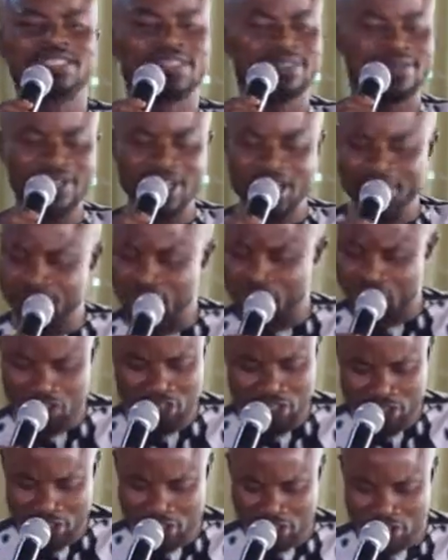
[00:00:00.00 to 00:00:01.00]
I screamed,
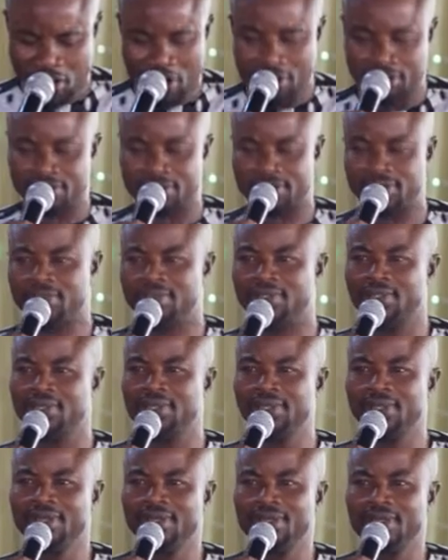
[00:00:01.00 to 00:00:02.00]
"Jesus."
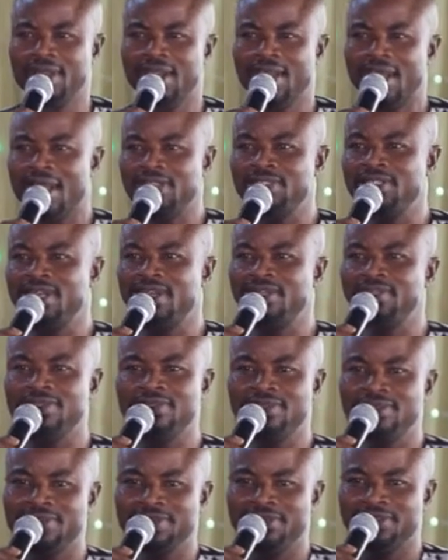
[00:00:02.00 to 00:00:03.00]
I said,
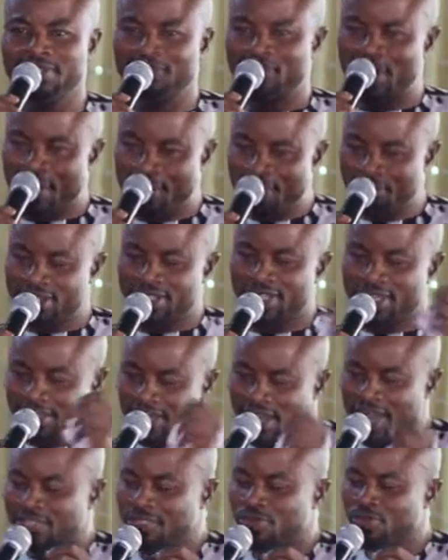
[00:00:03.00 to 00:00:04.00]
"The Bible said
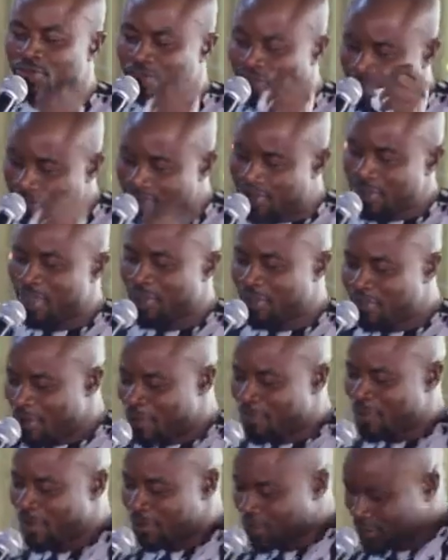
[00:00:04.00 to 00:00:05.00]
that whosoever that call
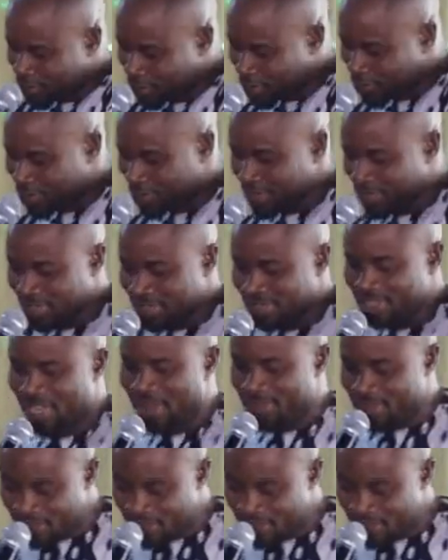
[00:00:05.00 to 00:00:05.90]
upon you shall be